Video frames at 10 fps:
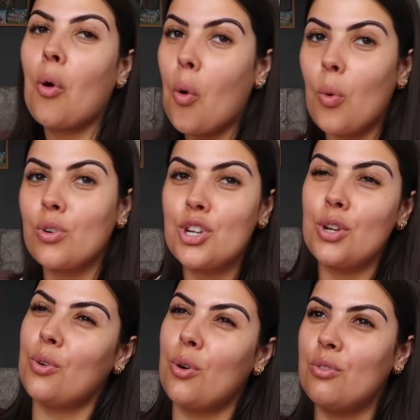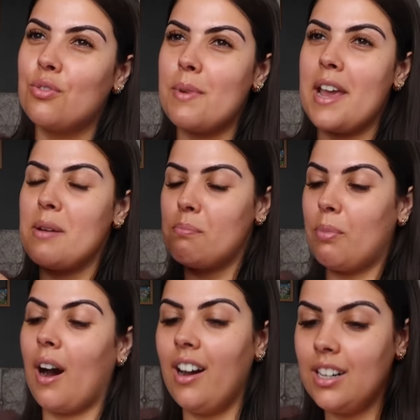cool, too cool for me.
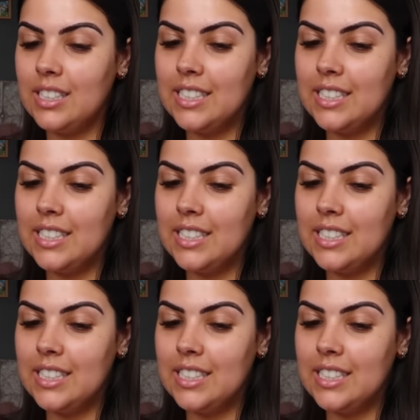But